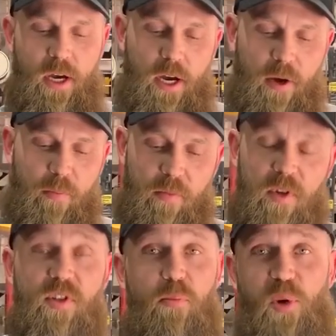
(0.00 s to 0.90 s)
Um,
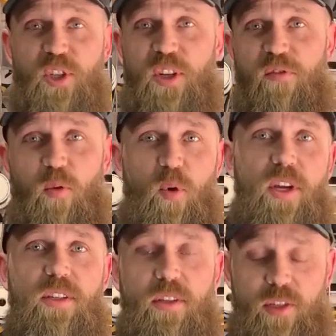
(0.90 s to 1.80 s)
there's a bunch of different
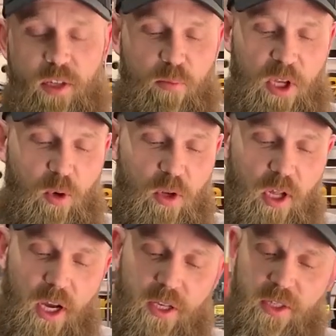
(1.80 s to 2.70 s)
ways that this can be
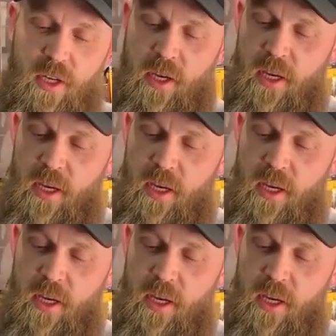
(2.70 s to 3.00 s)
utilized.